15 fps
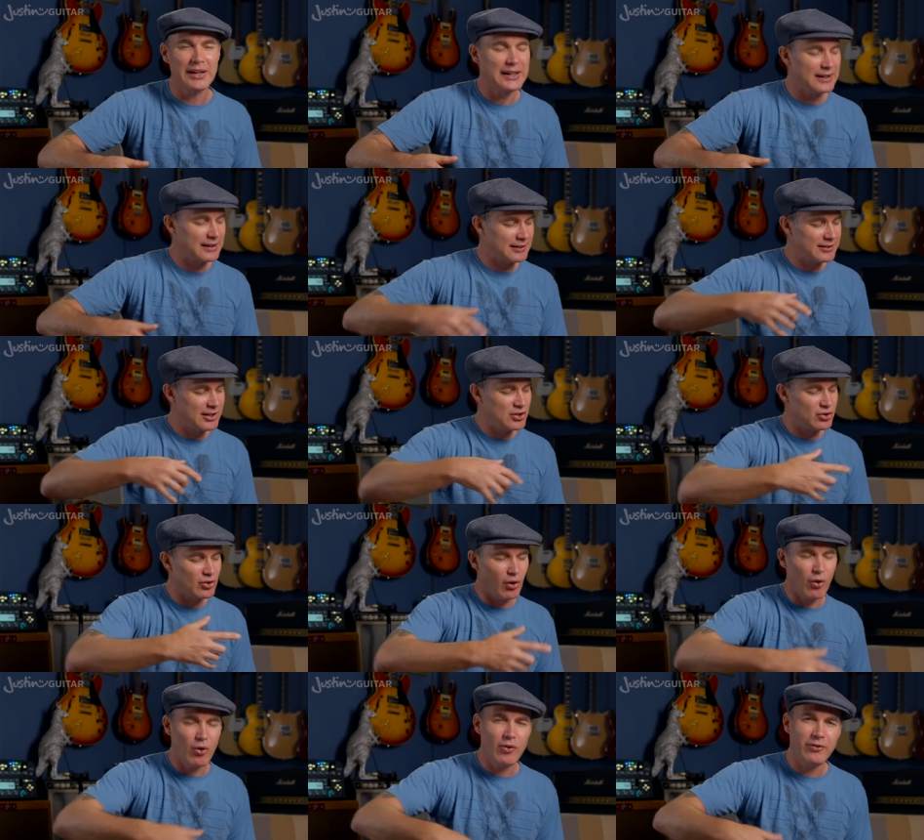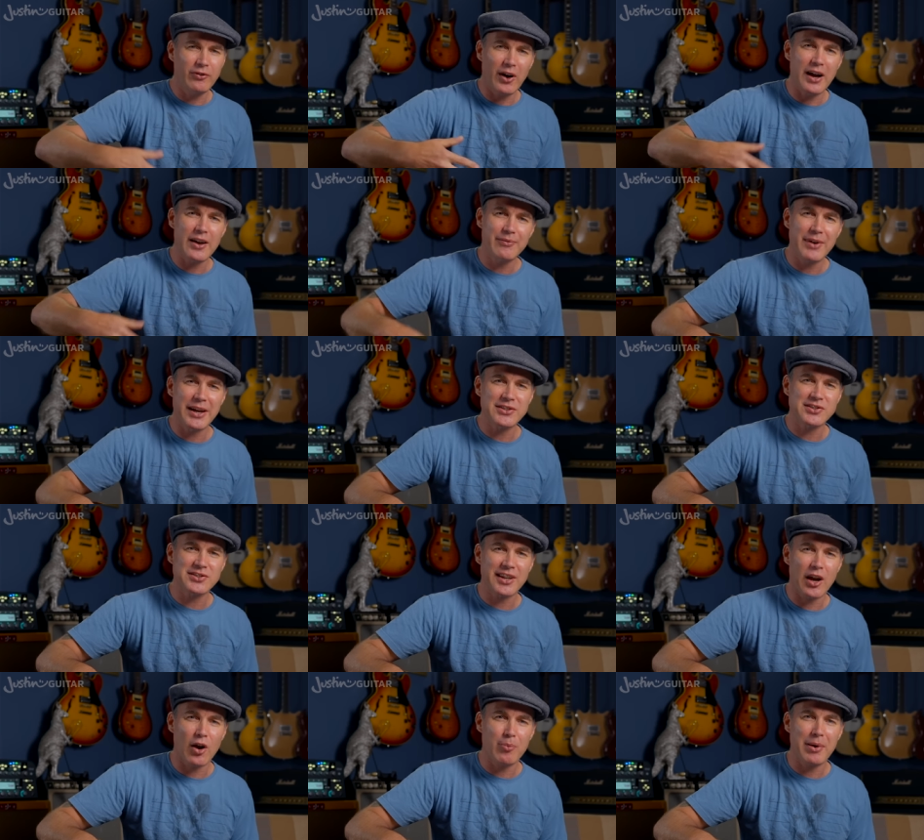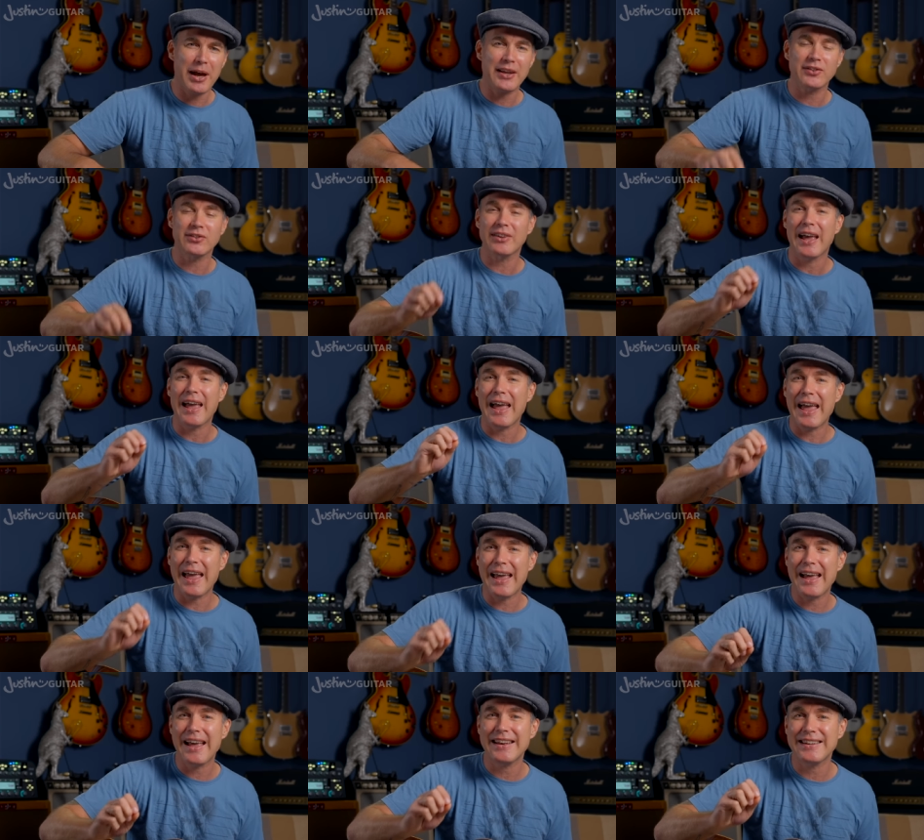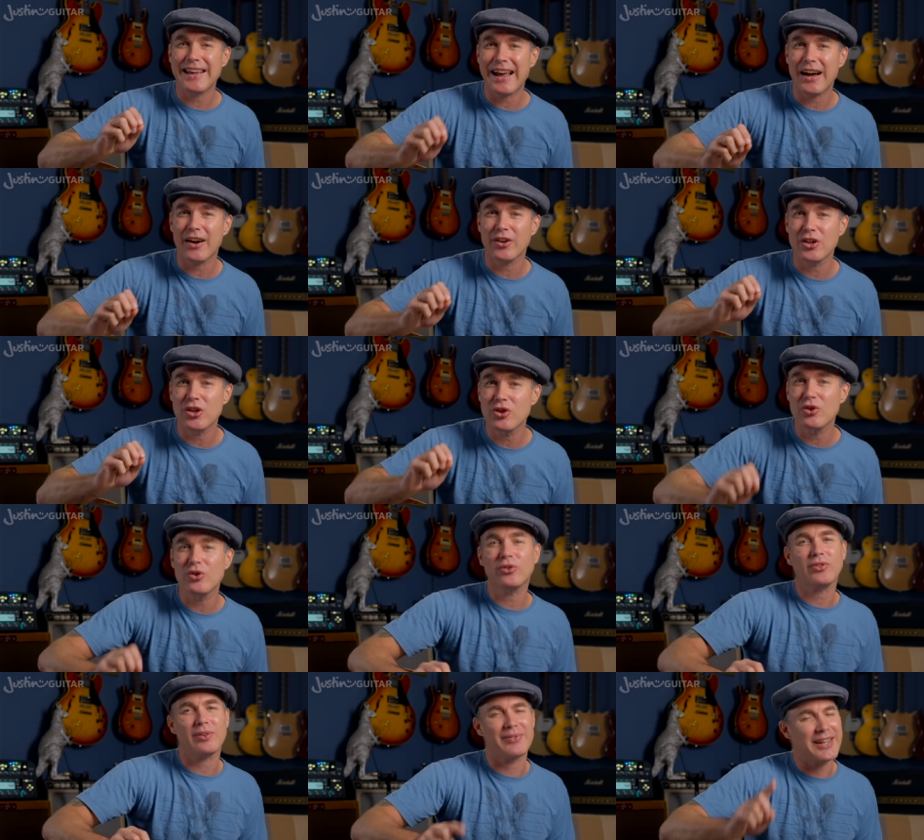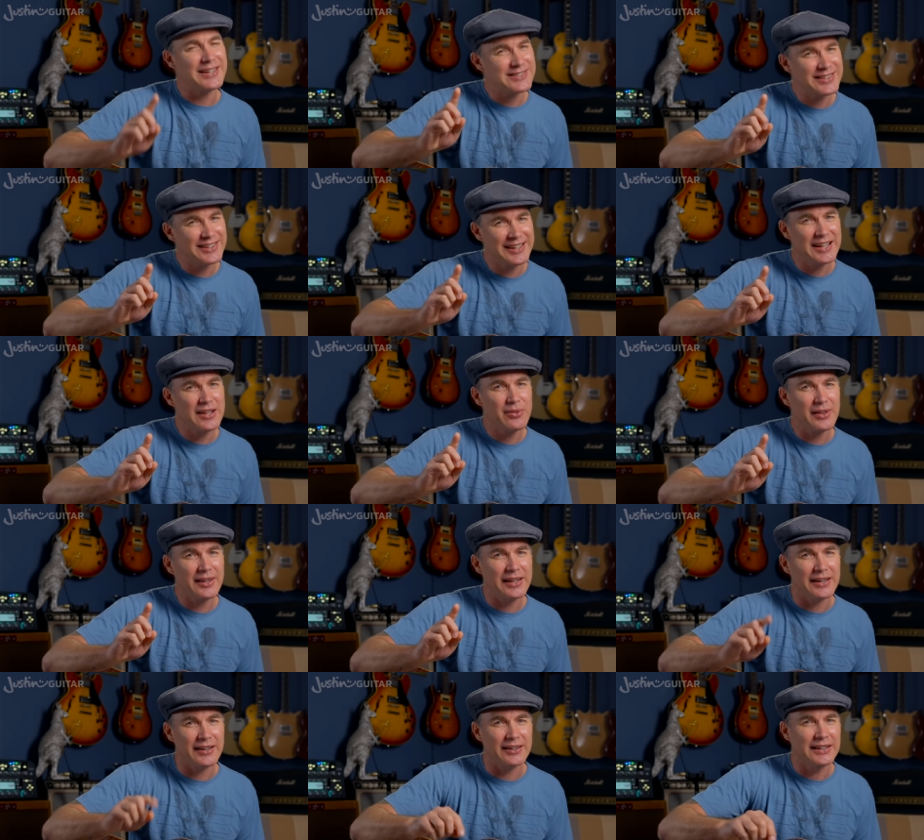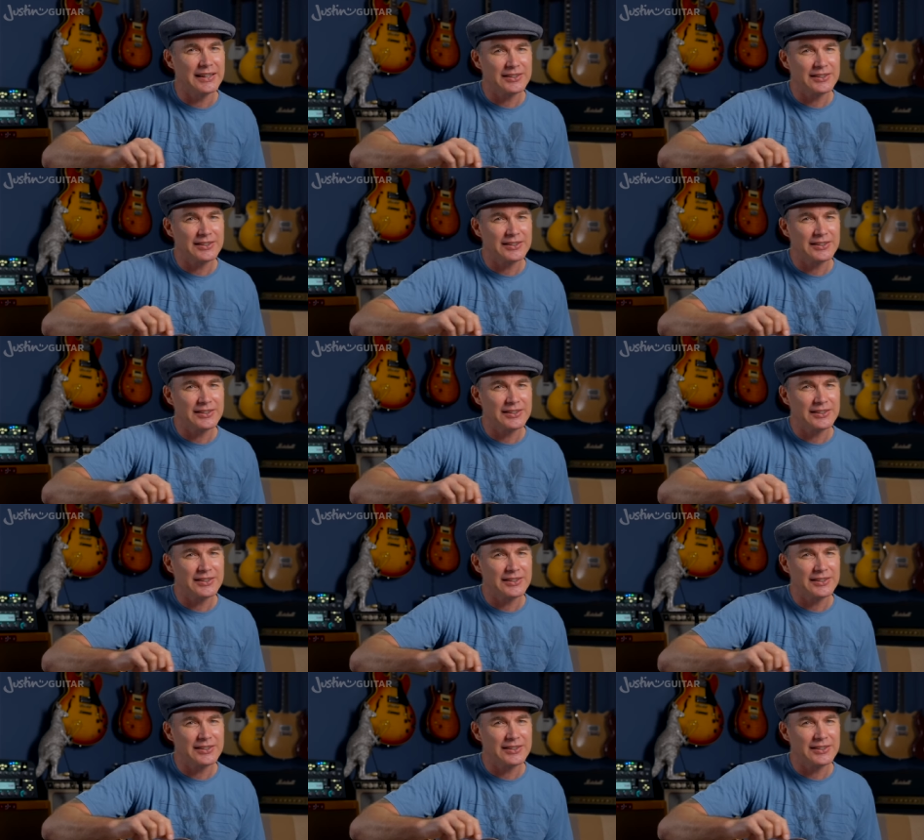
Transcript: It'll teach you all 5 major scale patterns and how to use them. That's the key thing here.